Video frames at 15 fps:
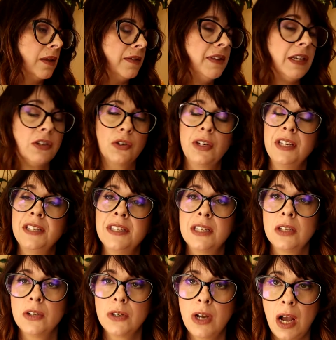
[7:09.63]
These are
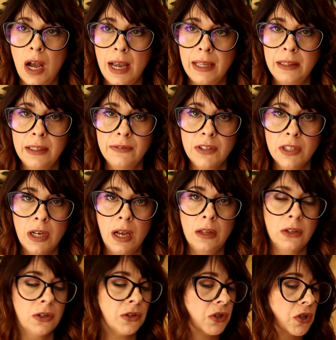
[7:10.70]
considered high lift
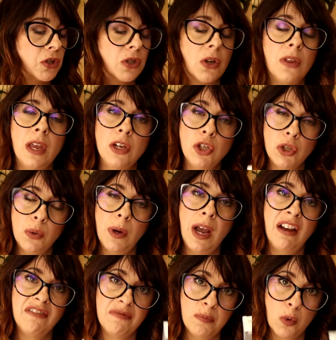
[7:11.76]
colors, so they do
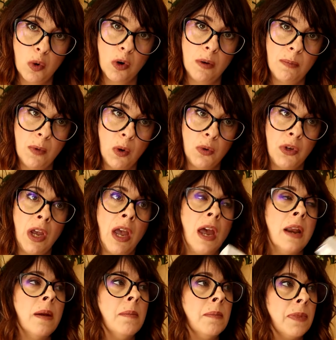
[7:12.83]
have more ammonia,
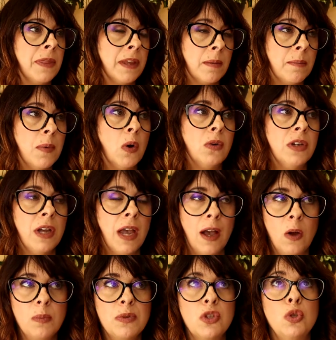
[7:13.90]
and the ammonia
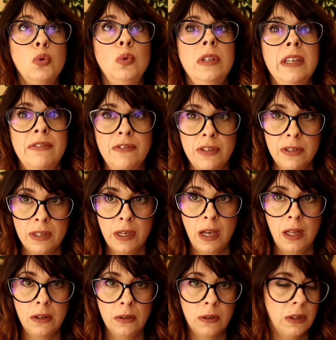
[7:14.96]
helps to lift the
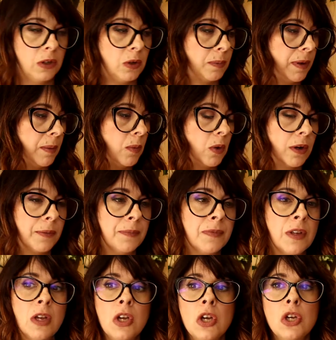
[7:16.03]
color a little bit more.
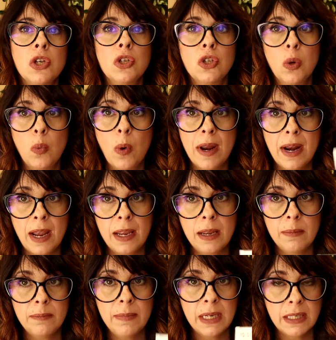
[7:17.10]
So when I
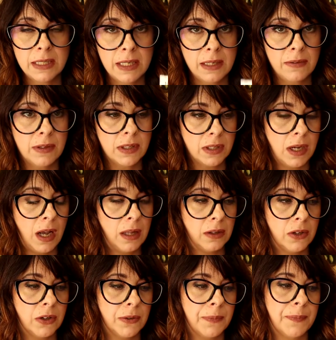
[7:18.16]
am mixing this
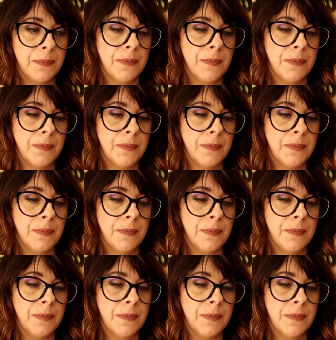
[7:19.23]
color,